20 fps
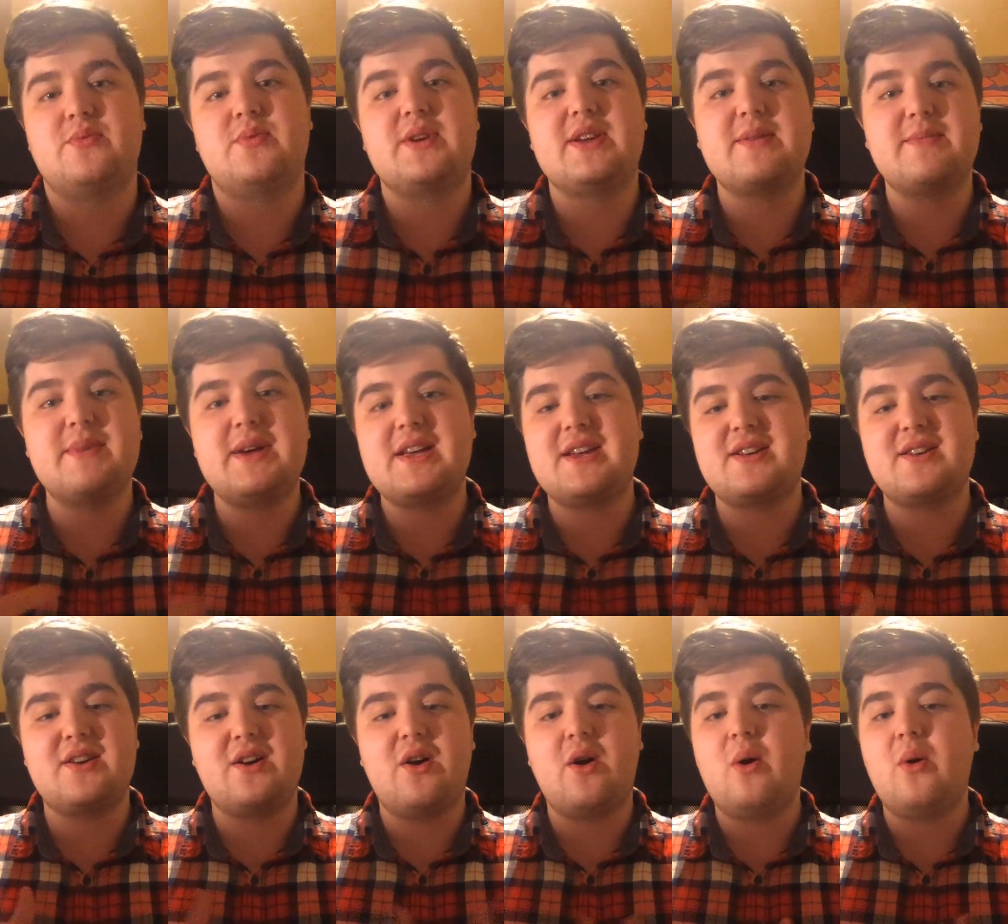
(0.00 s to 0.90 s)
We can make
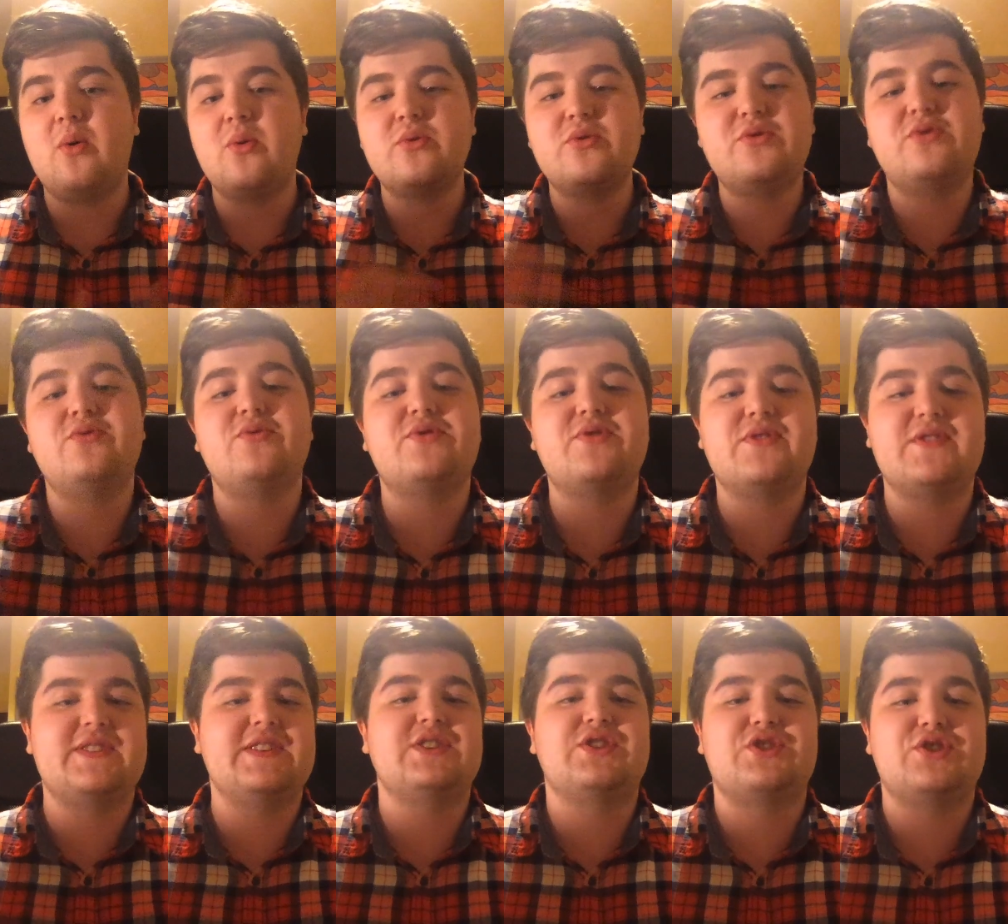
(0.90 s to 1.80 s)
a whole new
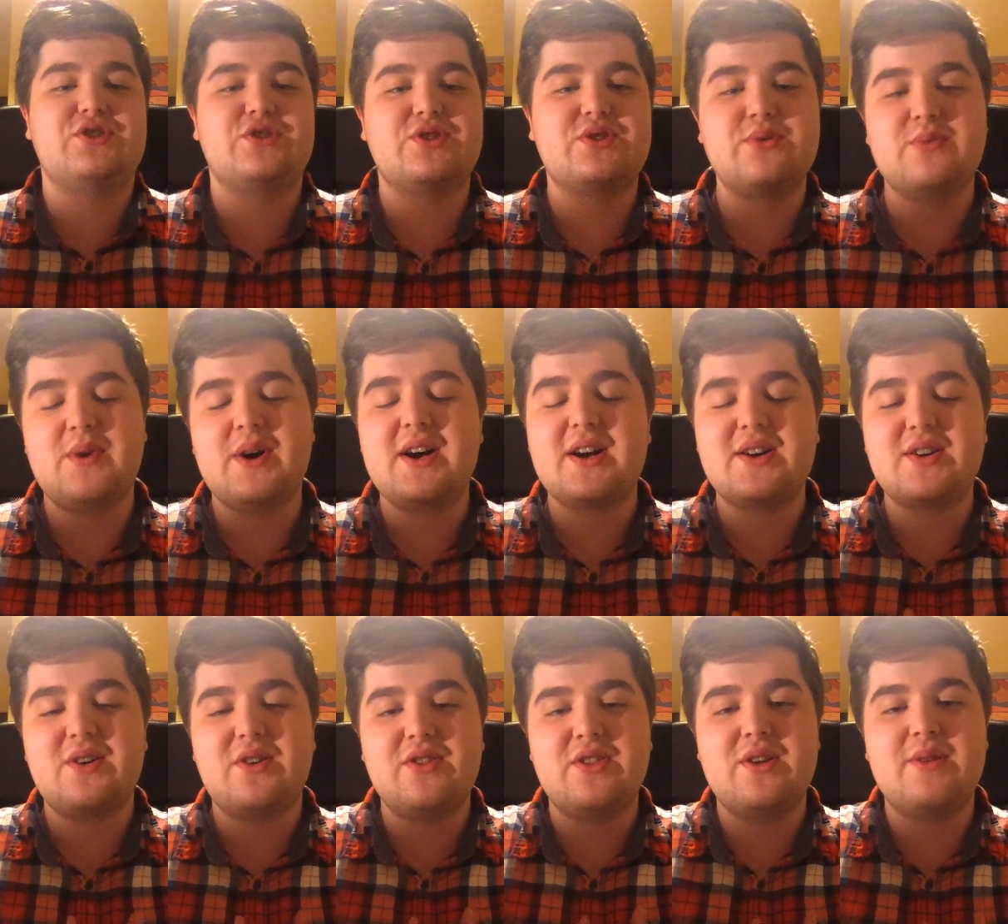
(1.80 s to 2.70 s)
division to
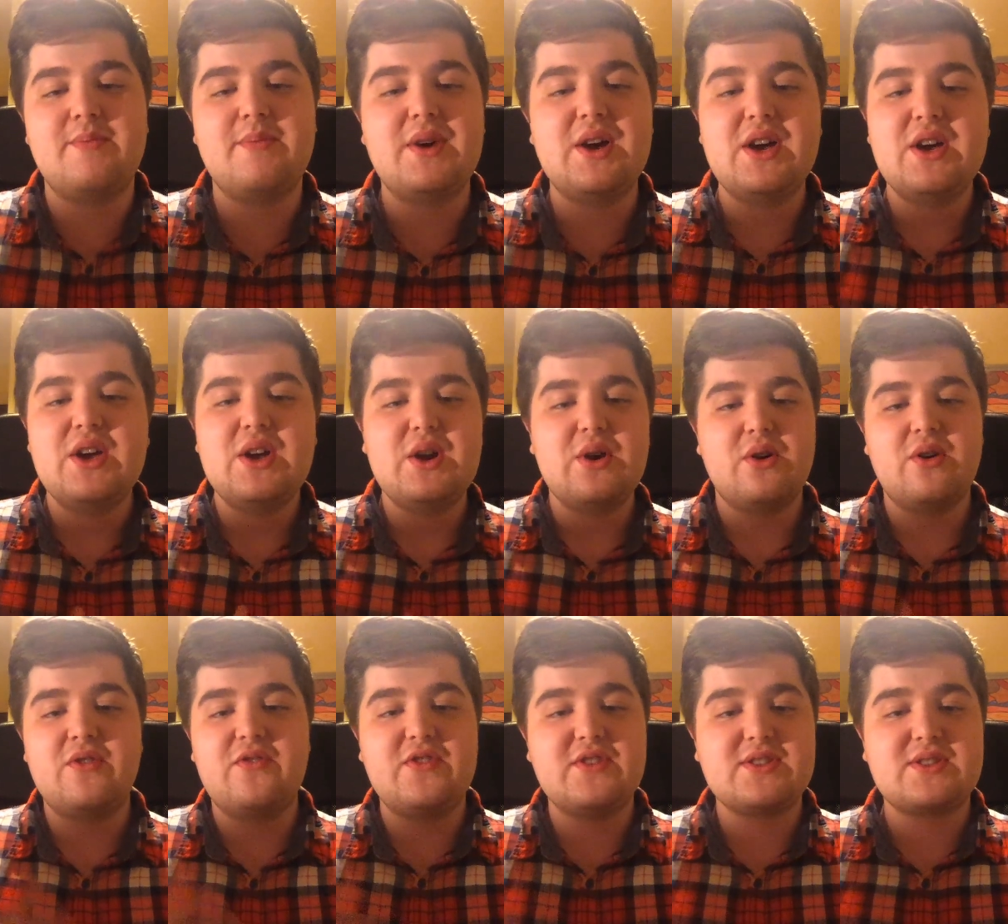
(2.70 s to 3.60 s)
work on them or
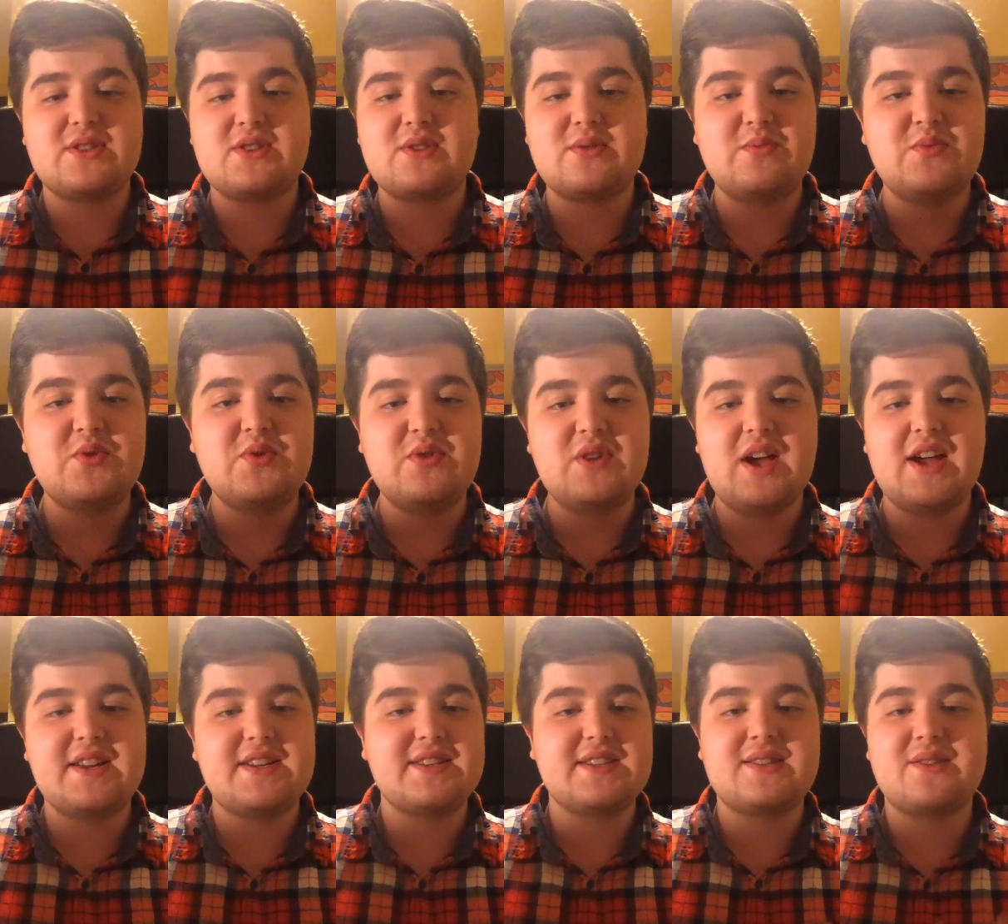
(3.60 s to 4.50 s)
if it's a small
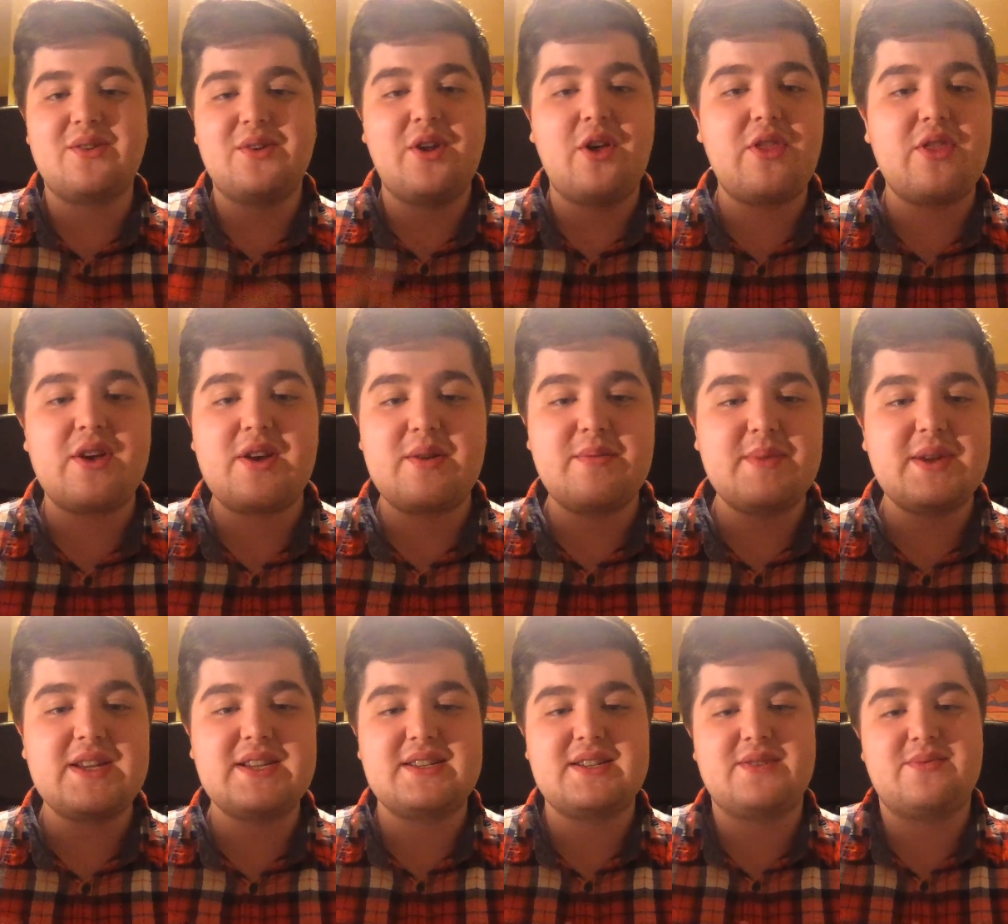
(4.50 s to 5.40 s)
idea, someone on the
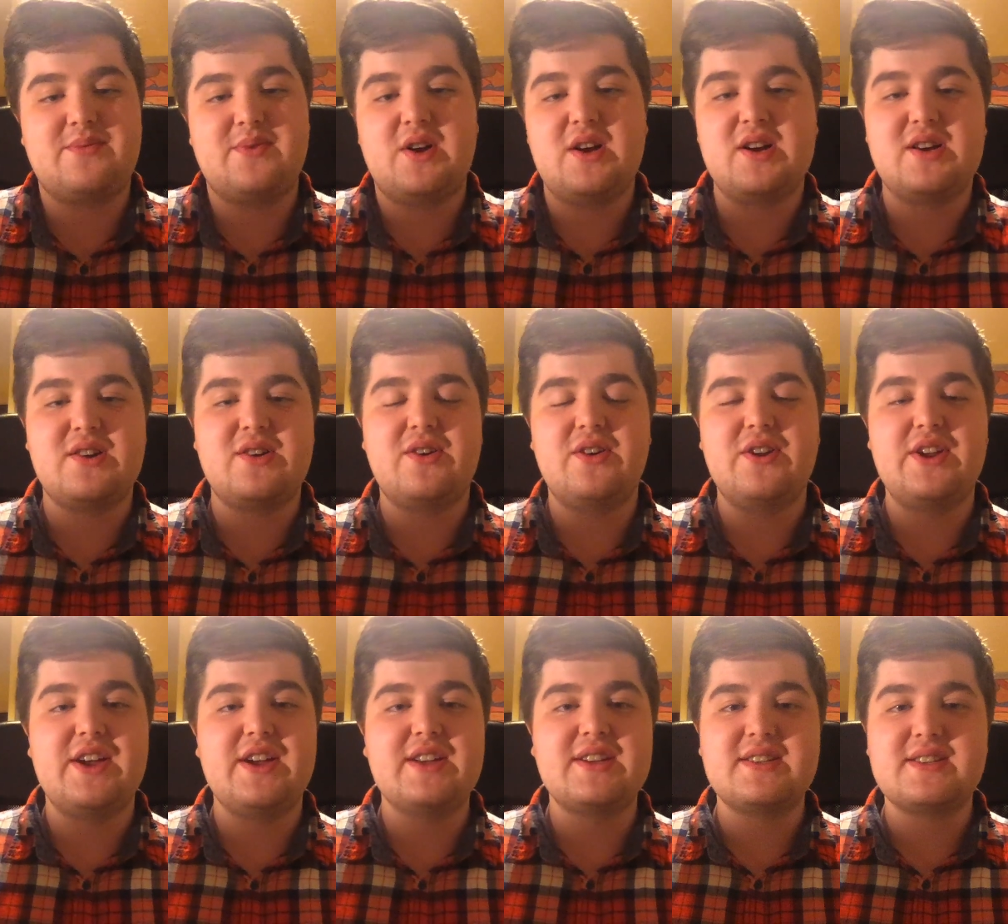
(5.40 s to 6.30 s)
committee can work on
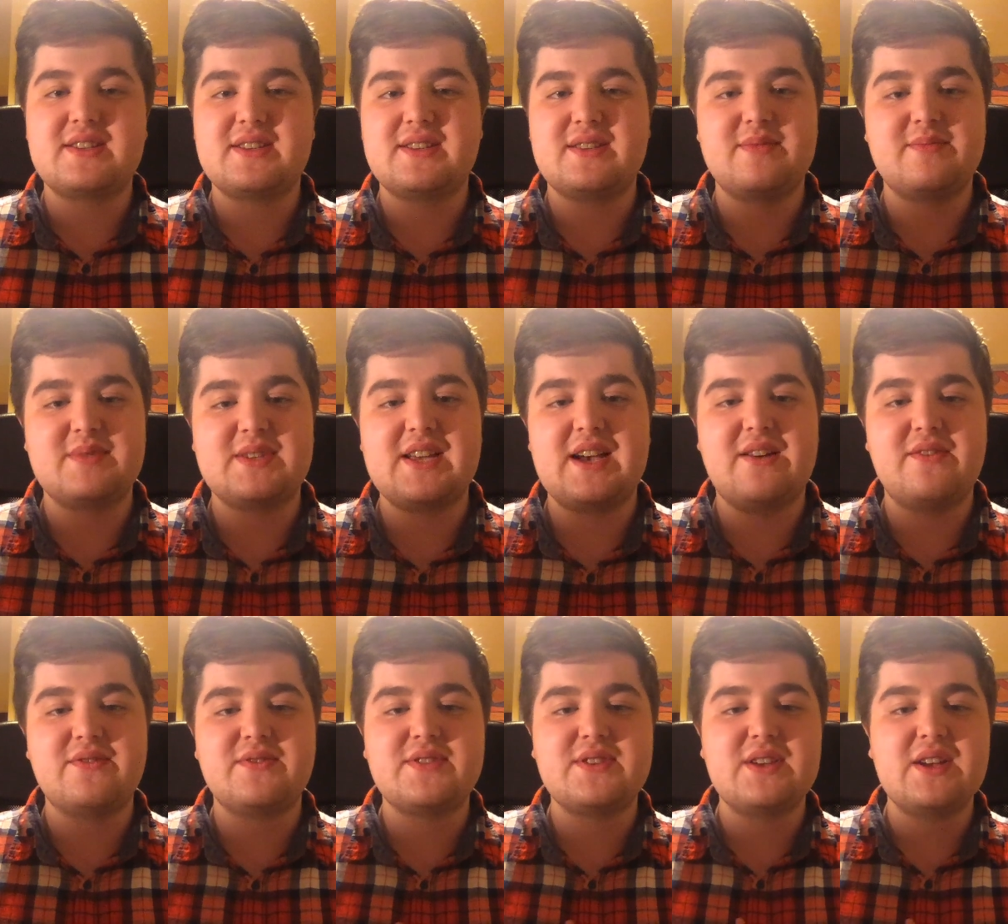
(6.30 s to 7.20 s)
it
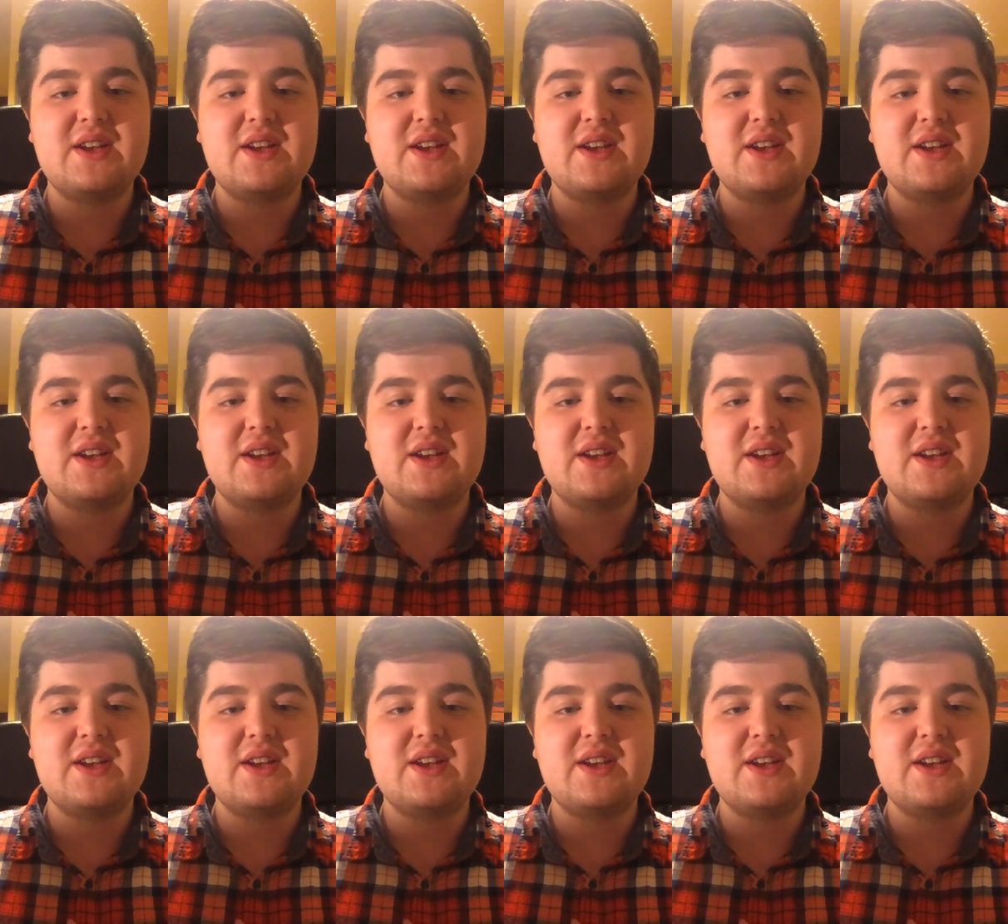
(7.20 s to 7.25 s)
themselves.